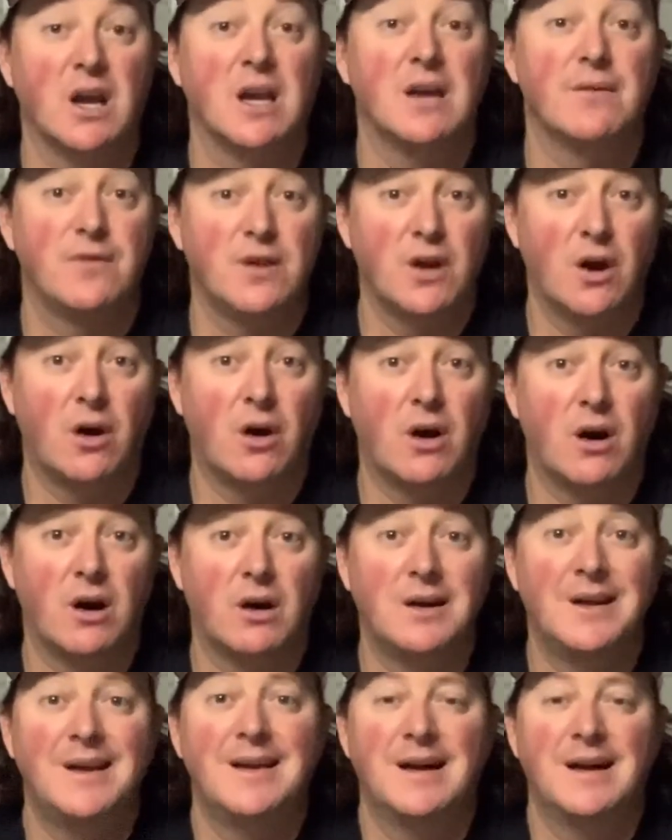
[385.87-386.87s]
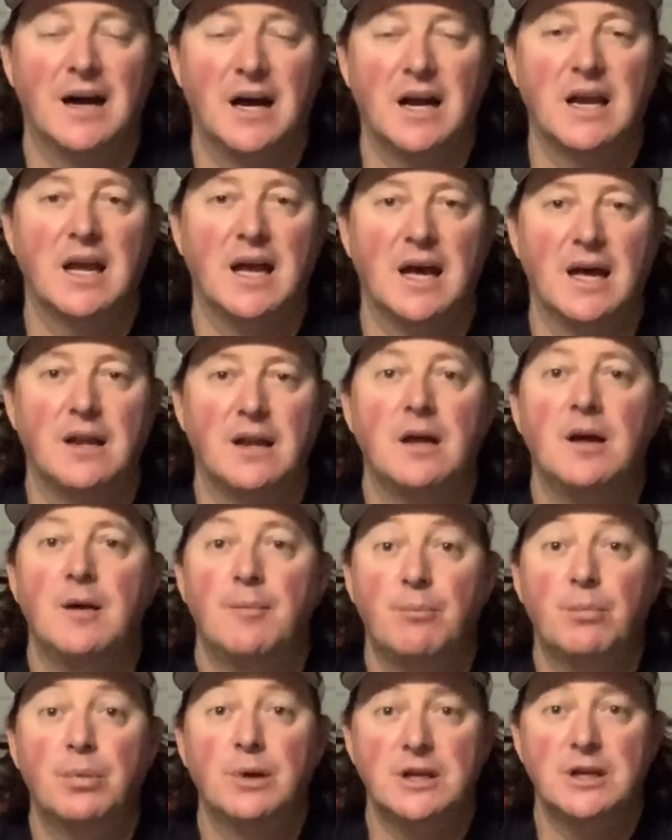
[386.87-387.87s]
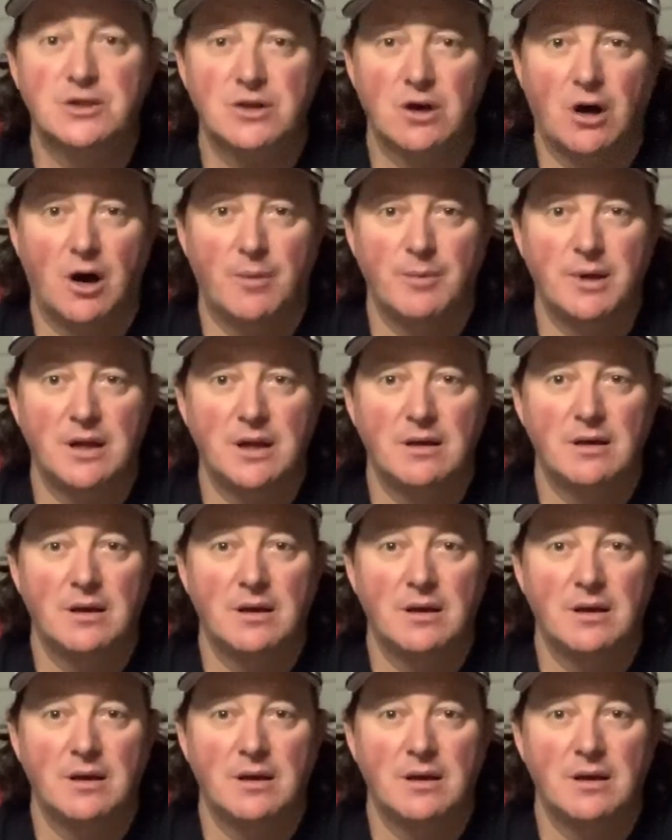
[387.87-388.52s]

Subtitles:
If you are, again, please call me.